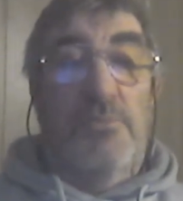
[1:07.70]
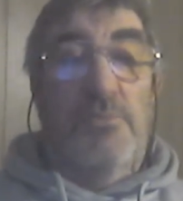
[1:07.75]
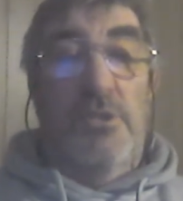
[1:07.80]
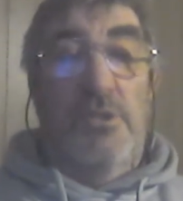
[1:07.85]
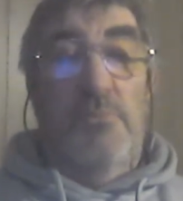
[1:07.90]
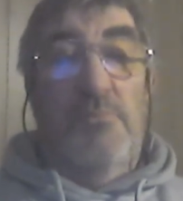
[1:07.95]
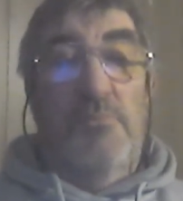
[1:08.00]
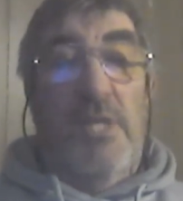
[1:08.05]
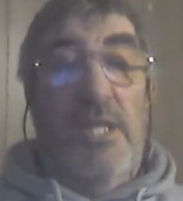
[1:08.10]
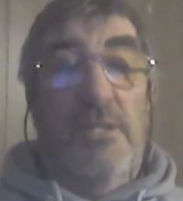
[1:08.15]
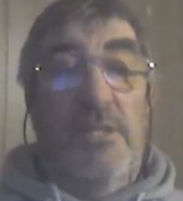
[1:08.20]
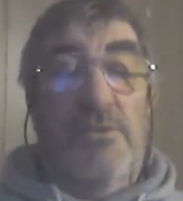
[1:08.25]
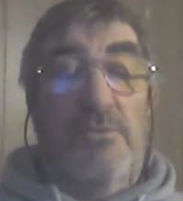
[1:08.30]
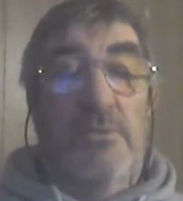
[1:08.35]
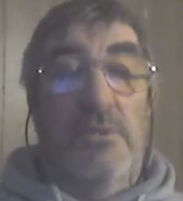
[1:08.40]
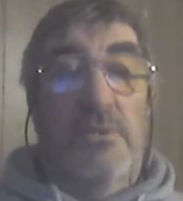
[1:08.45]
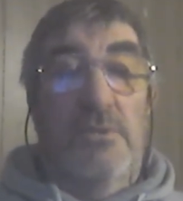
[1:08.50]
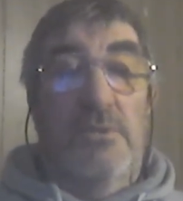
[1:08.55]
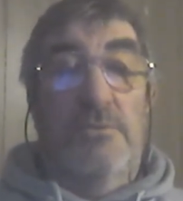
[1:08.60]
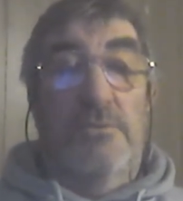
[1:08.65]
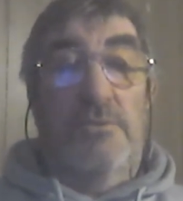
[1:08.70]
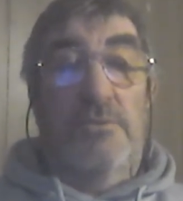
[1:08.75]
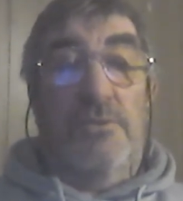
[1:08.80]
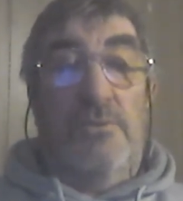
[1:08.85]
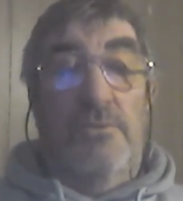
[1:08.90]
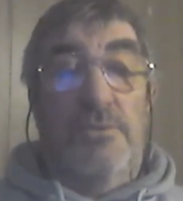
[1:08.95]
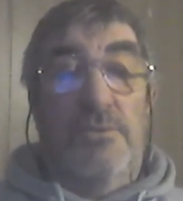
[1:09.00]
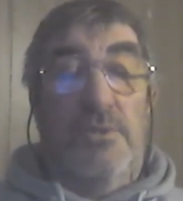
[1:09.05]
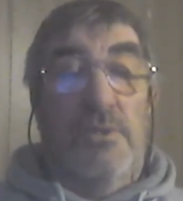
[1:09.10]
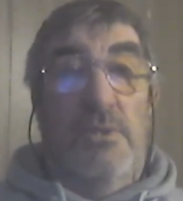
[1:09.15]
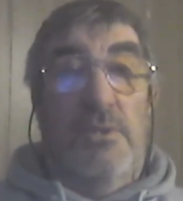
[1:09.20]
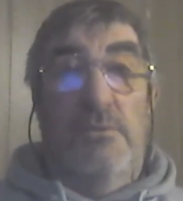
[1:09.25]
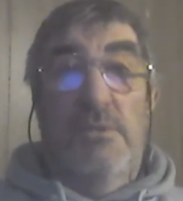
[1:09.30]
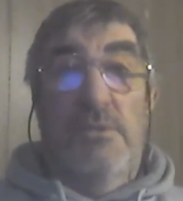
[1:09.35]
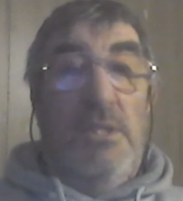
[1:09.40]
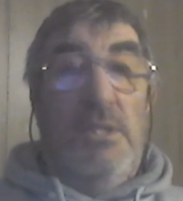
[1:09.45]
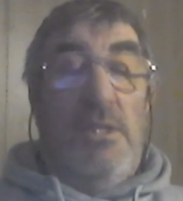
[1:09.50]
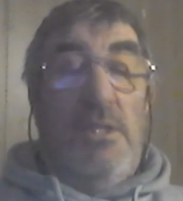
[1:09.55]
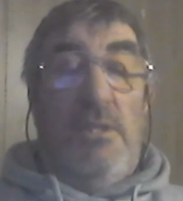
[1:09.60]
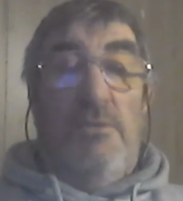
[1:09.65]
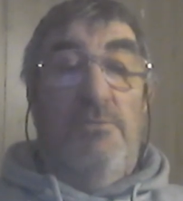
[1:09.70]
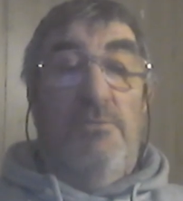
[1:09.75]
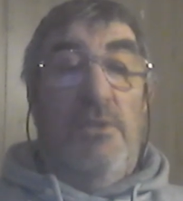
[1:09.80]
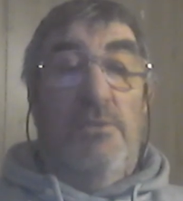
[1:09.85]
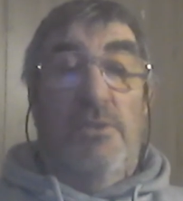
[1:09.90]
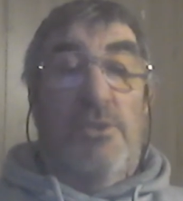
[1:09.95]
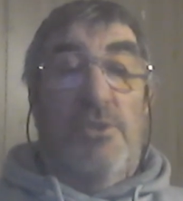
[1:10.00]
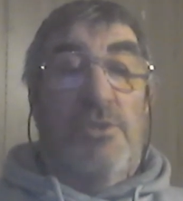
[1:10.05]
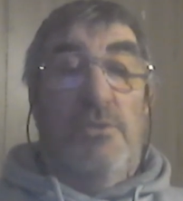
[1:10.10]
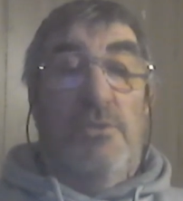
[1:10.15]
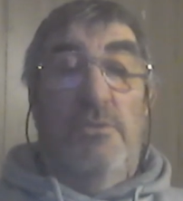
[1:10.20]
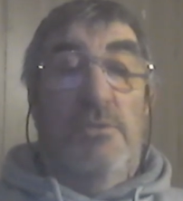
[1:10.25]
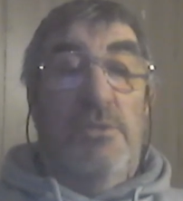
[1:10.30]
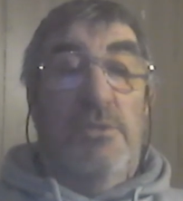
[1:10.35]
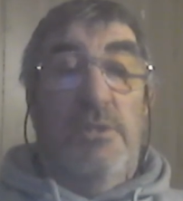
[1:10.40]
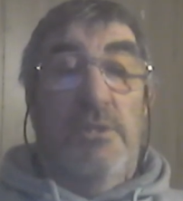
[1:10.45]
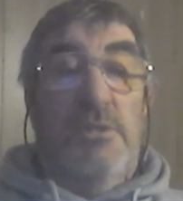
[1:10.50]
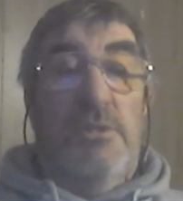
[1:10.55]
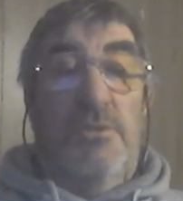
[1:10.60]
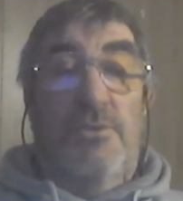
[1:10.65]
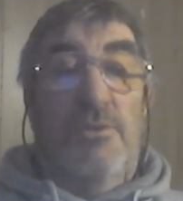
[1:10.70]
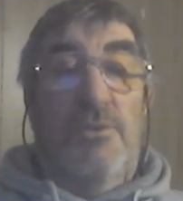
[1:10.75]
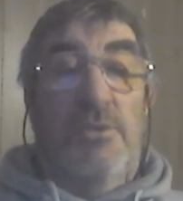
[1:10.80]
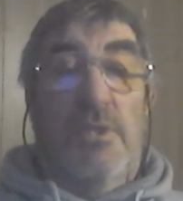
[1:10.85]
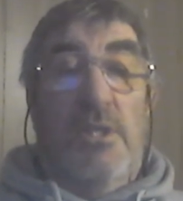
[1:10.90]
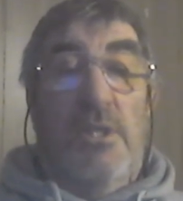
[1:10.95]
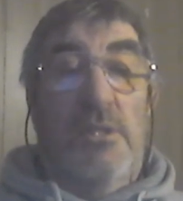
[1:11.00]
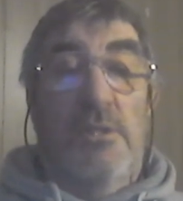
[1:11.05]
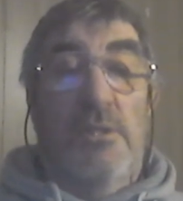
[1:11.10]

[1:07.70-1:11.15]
per battery and all sorts. And very short. It doesn't take